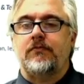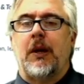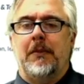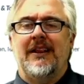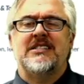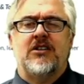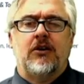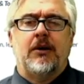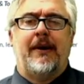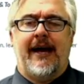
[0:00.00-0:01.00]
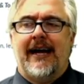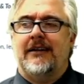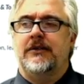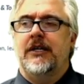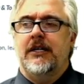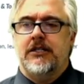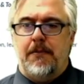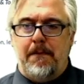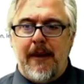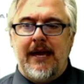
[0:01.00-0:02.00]
But let's talk about how to
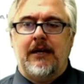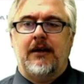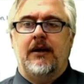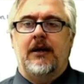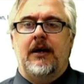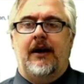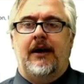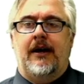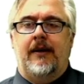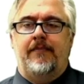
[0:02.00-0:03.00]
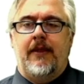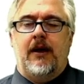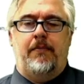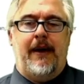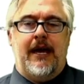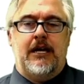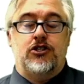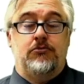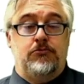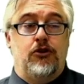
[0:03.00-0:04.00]
make a
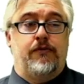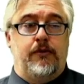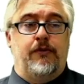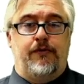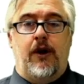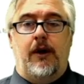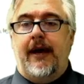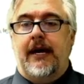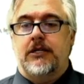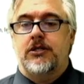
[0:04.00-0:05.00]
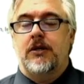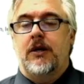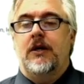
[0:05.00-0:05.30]
page, your front page.